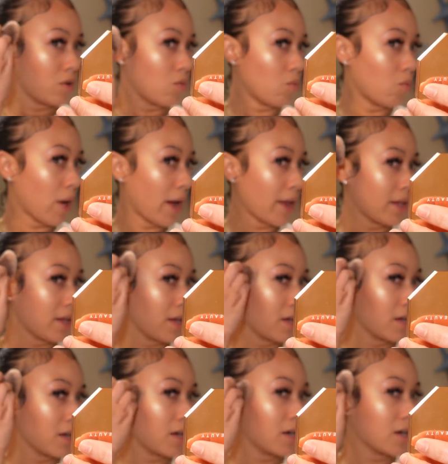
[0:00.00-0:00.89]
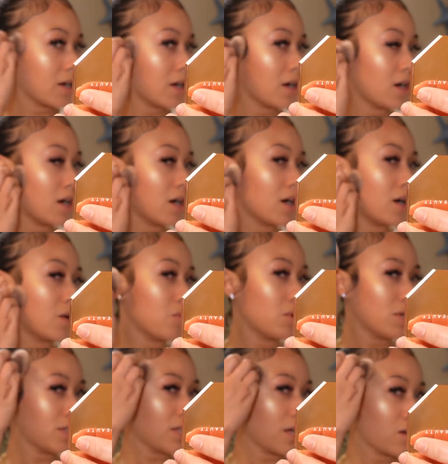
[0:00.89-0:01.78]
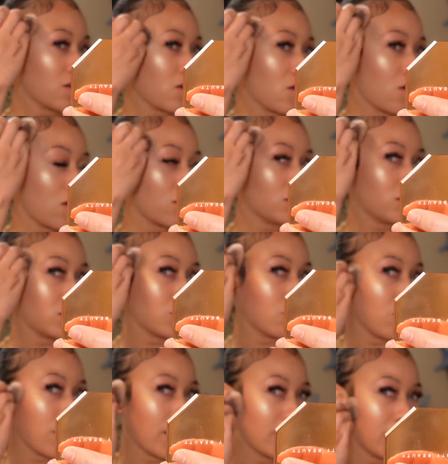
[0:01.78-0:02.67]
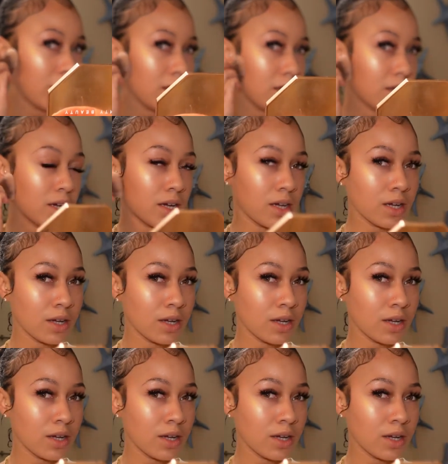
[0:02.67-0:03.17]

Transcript: wedding. What's that called? Wedding.